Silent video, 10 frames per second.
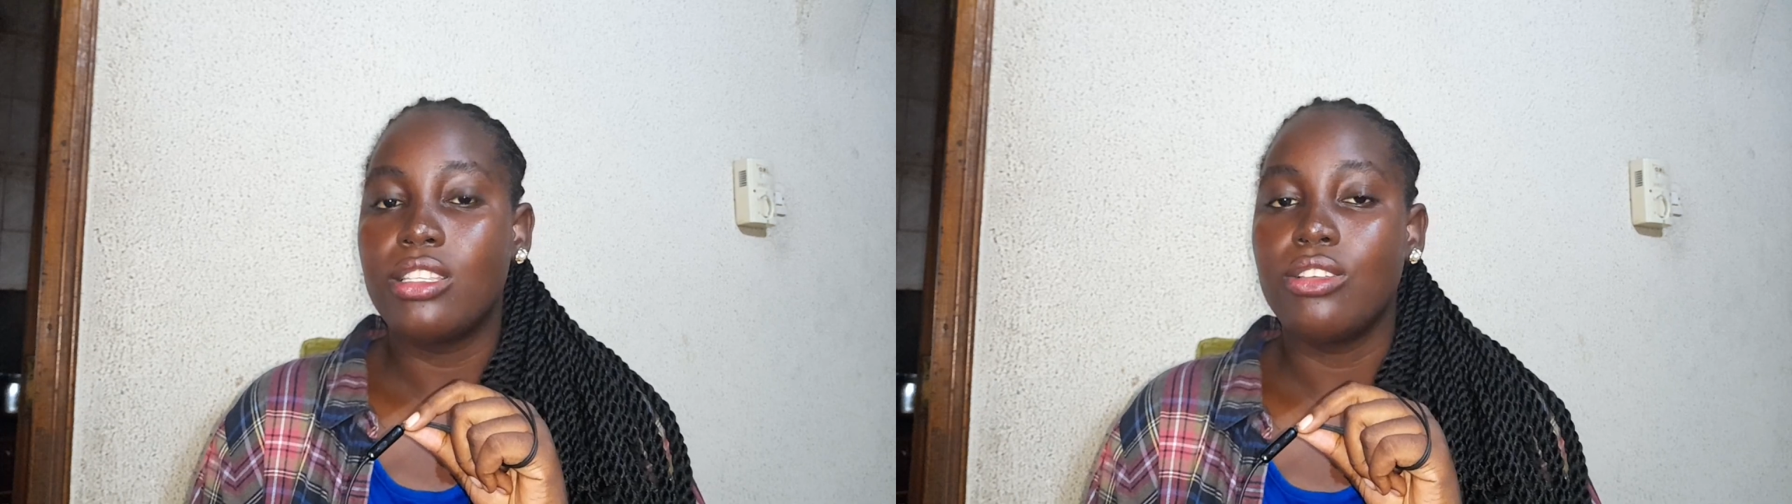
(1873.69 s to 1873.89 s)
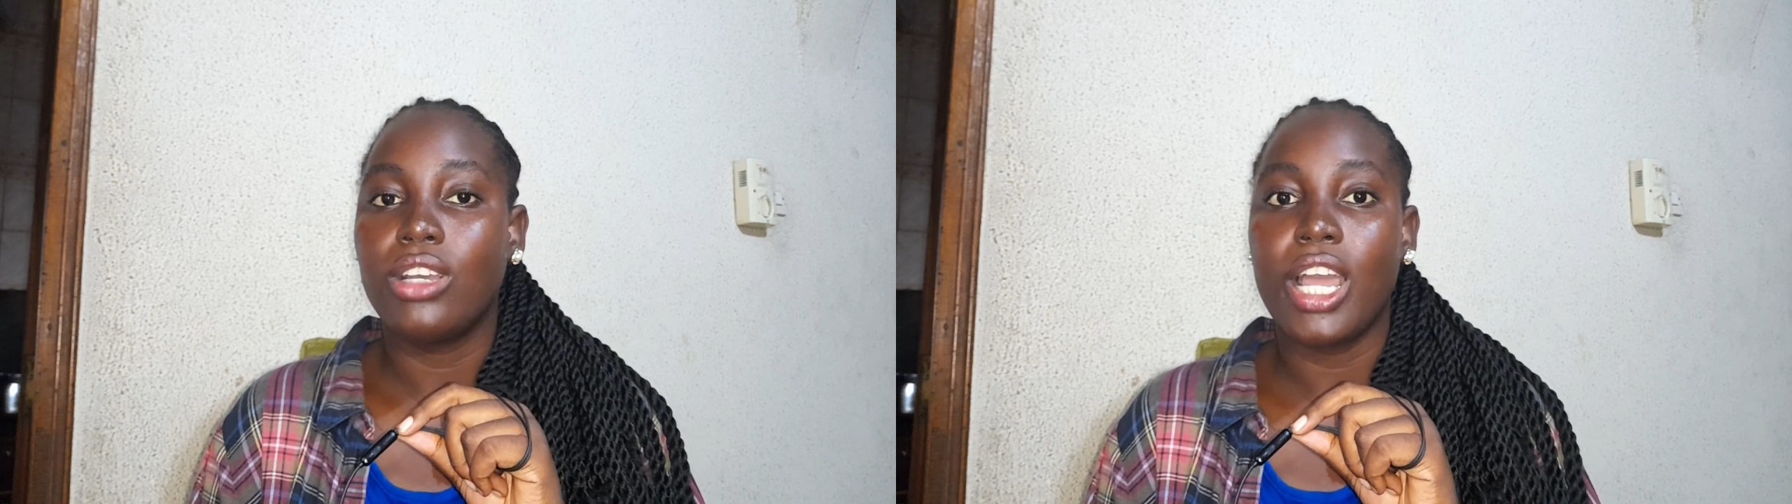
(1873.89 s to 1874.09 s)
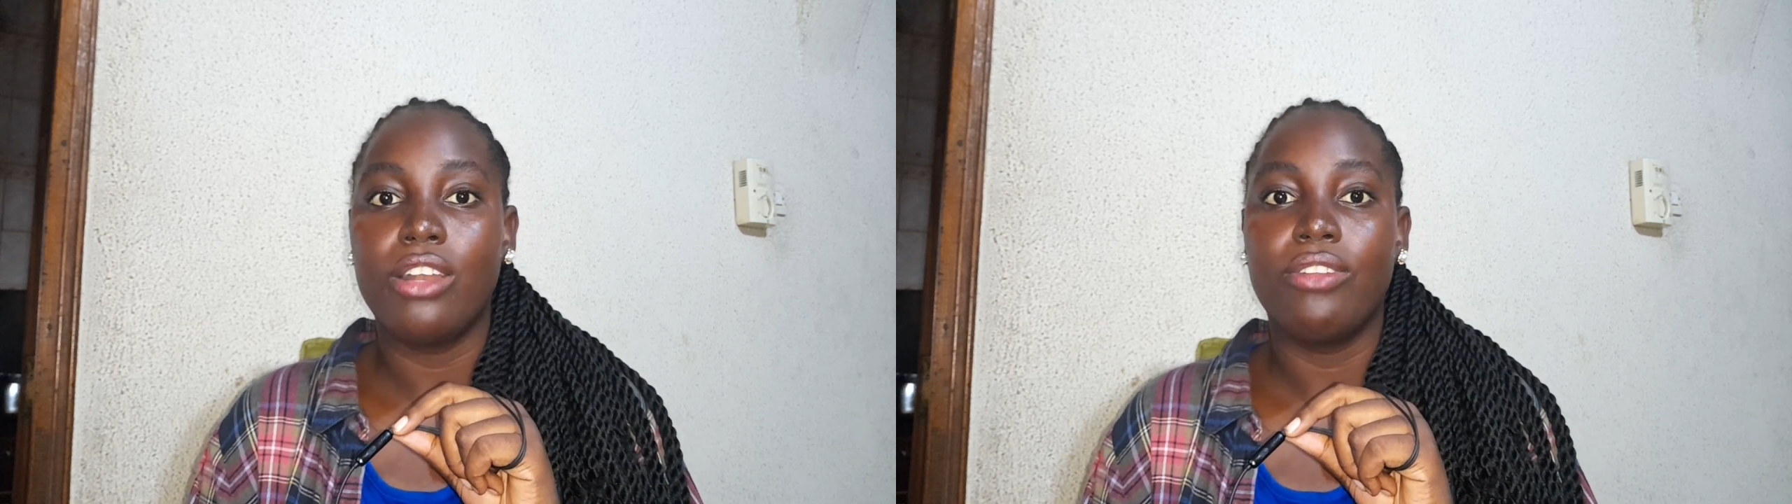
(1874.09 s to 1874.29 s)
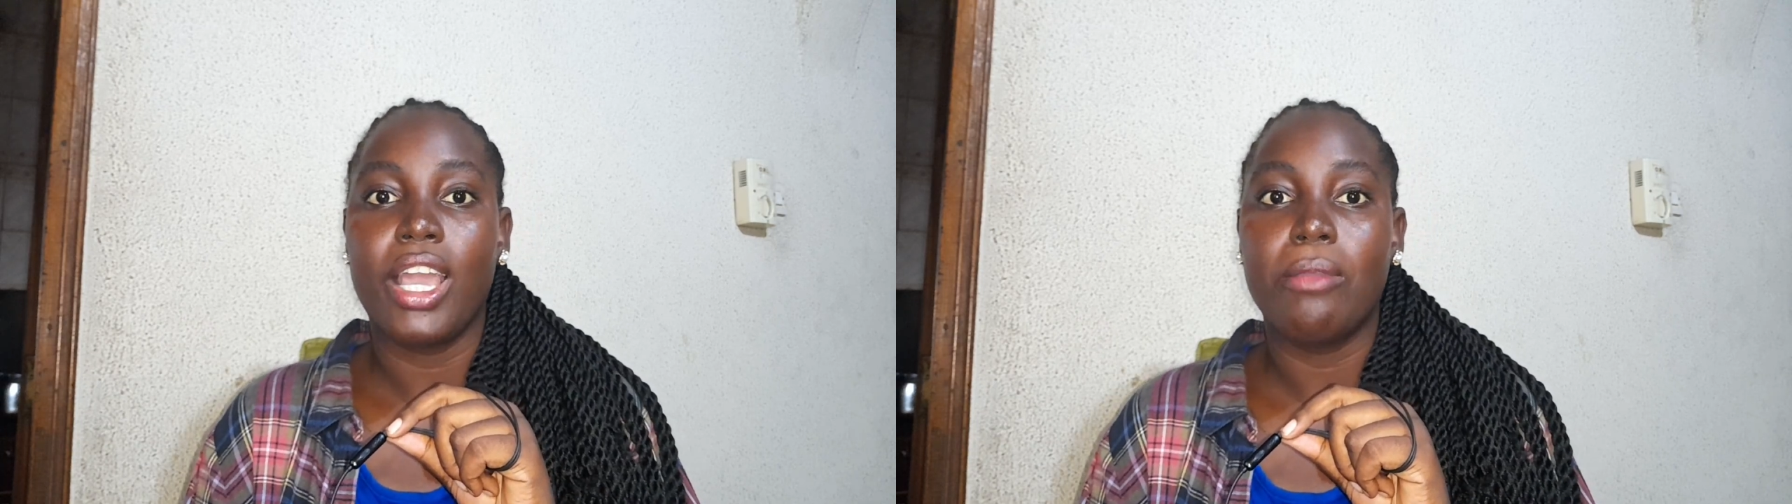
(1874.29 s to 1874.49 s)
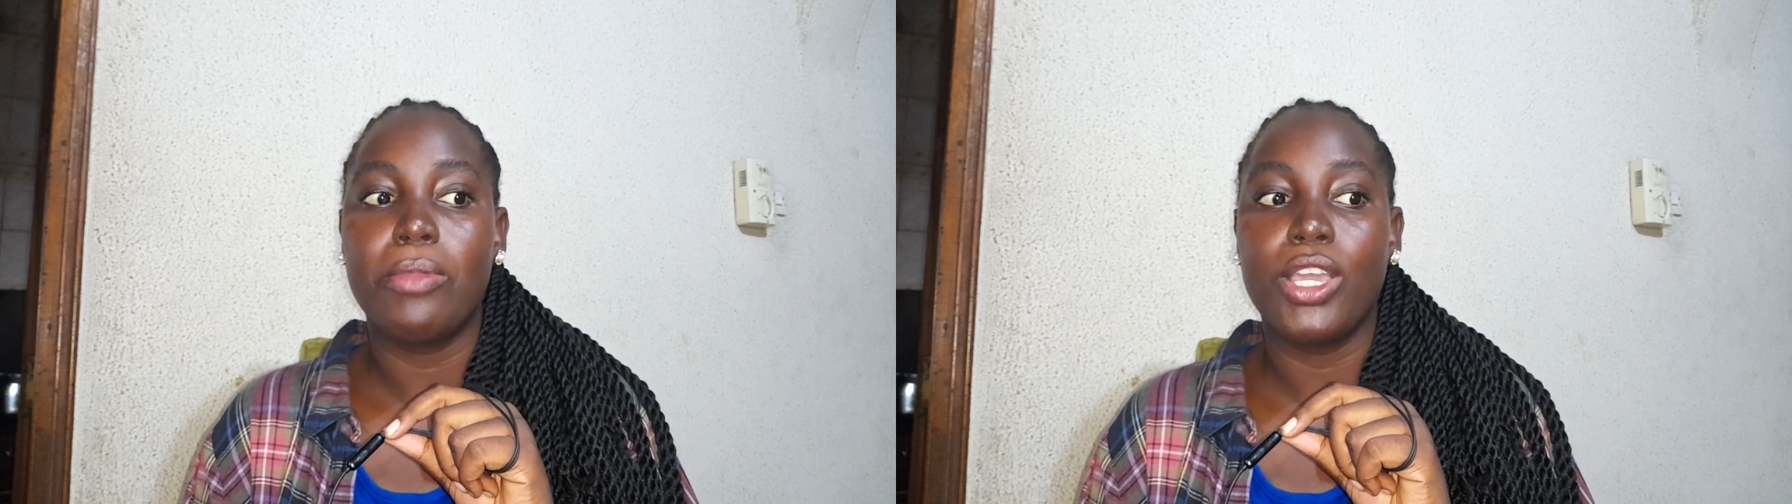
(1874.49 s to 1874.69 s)
still kind of
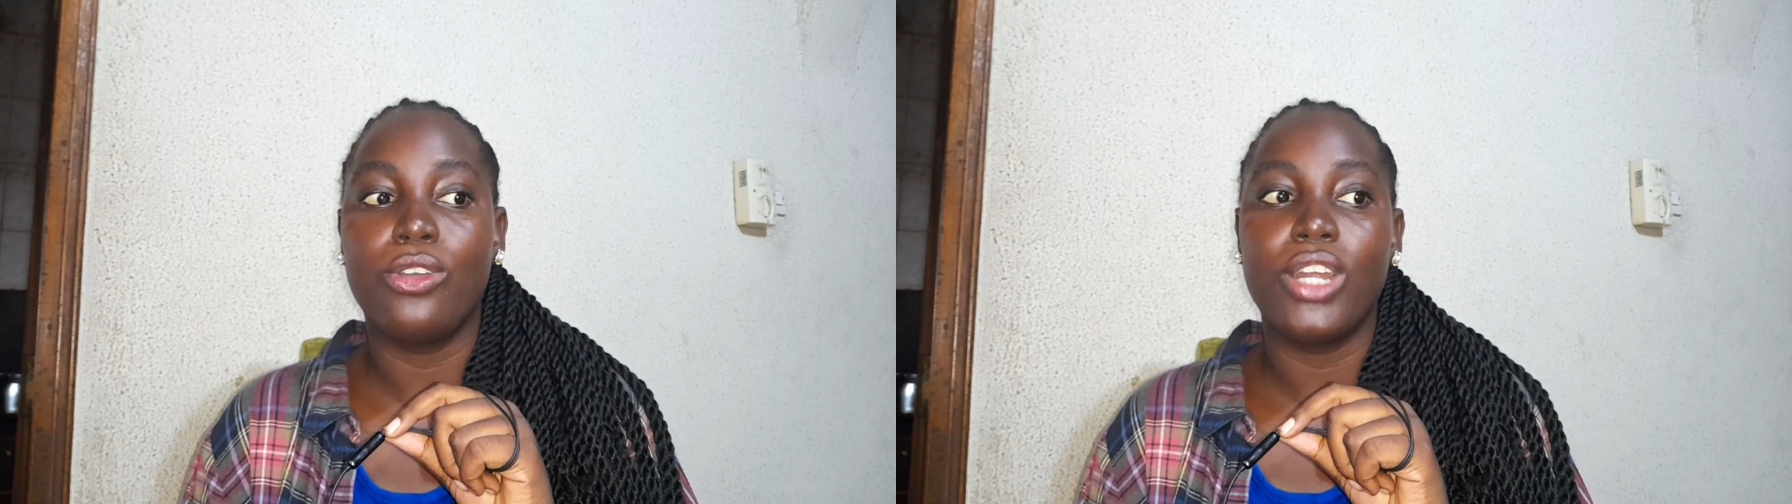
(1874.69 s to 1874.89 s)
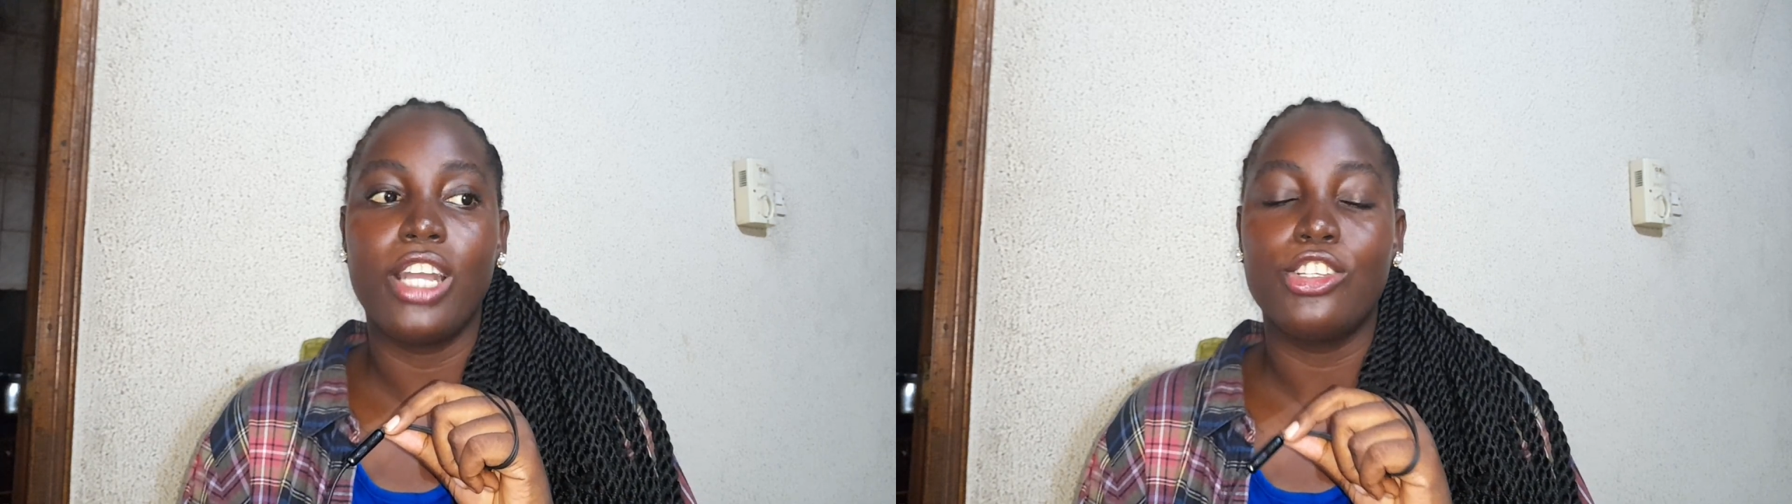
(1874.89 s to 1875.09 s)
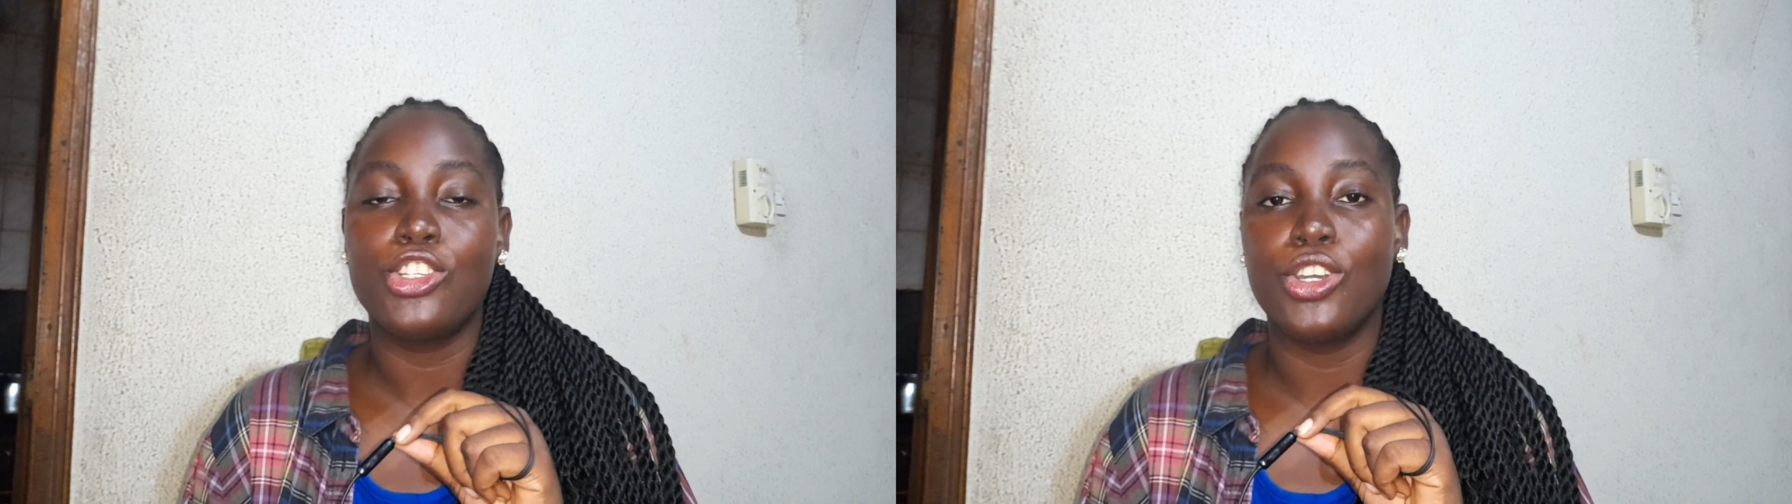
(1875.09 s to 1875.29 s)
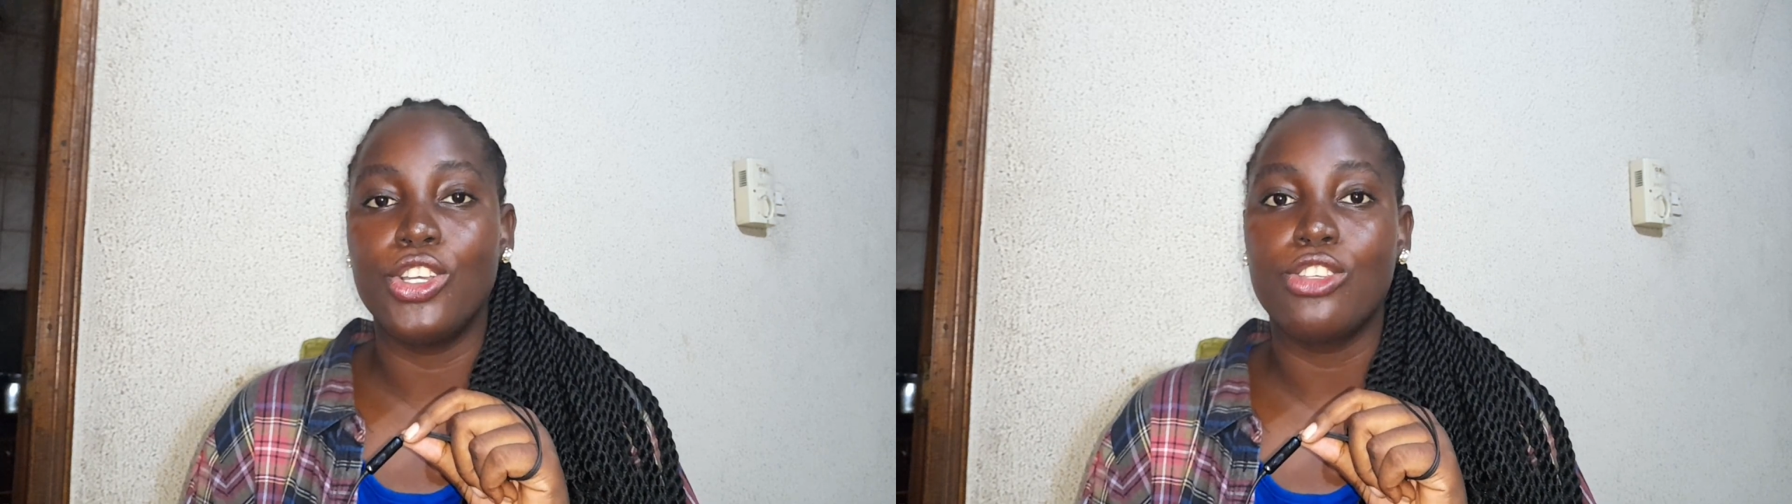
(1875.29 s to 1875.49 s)
like being good at chores.